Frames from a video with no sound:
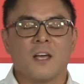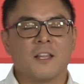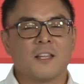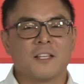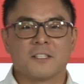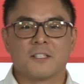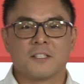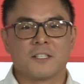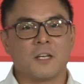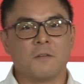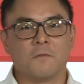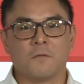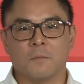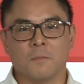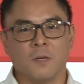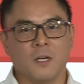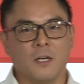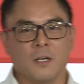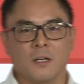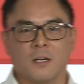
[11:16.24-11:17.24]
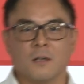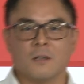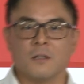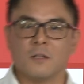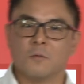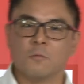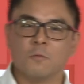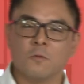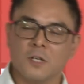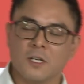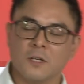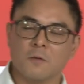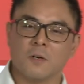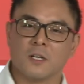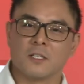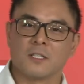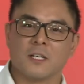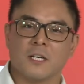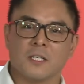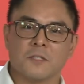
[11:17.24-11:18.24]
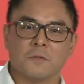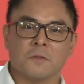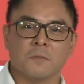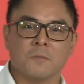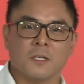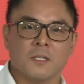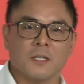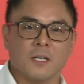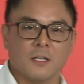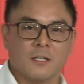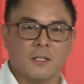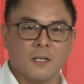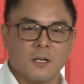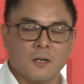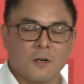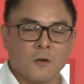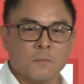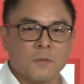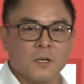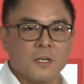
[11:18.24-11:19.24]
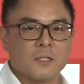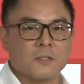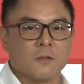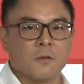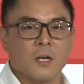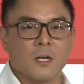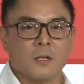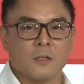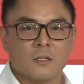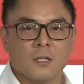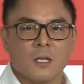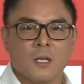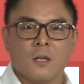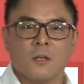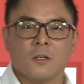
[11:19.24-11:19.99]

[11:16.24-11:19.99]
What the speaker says: That's the same for me. It really resonates with me, that whole piece around,